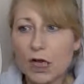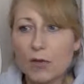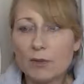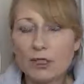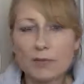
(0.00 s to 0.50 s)

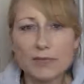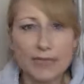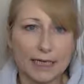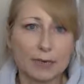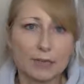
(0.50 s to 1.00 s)
But
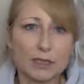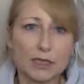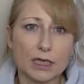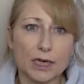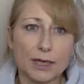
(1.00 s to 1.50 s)
sometimes
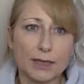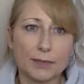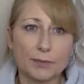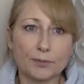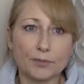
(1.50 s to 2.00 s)
um,